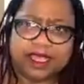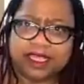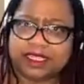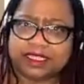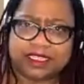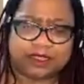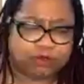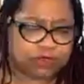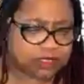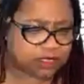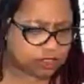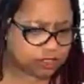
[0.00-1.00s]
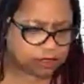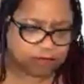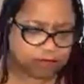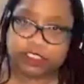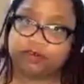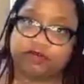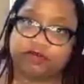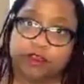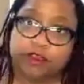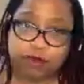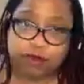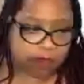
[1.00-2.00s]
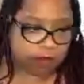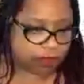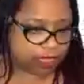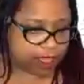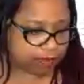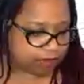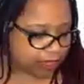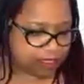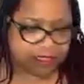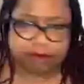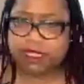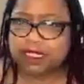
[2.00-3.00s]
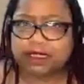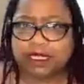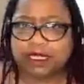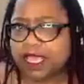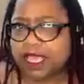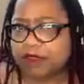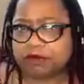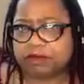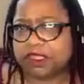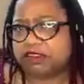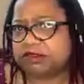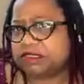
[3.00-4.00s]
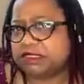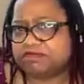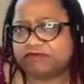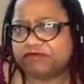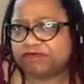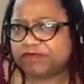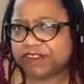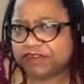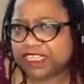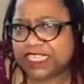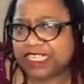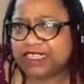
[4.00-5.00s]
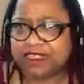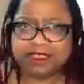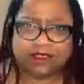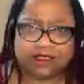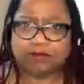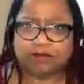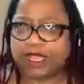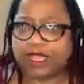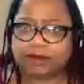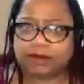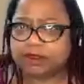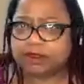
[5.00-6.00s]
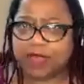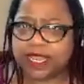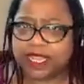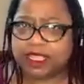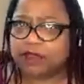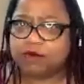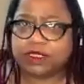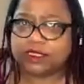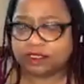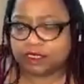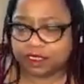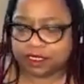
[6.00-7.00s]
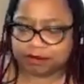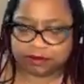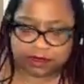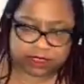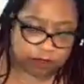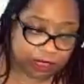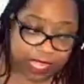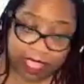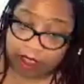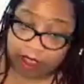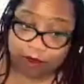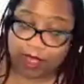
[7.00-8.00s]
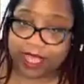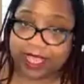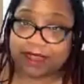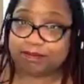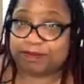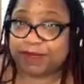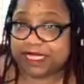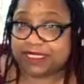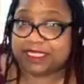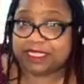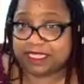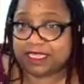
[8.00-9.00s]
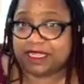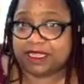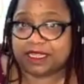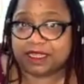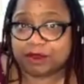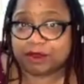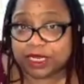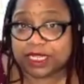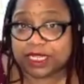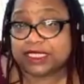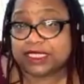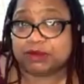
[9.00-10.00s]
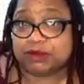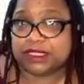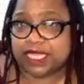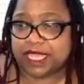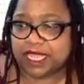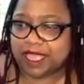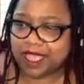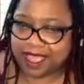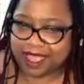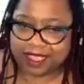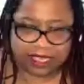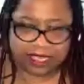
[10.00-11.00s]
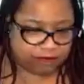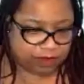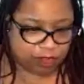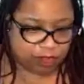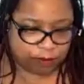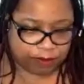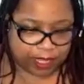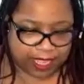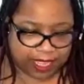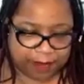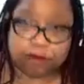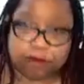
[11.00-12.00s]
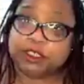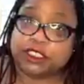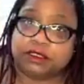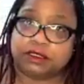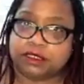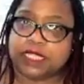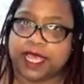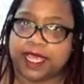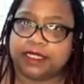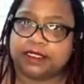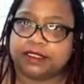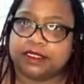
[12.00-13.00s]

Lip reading: It was too few. I would have, in the middle of the night, I would be at 50, wake up sweating. It was, so now I basically, what Alexis was saying, I kind of go by portion size.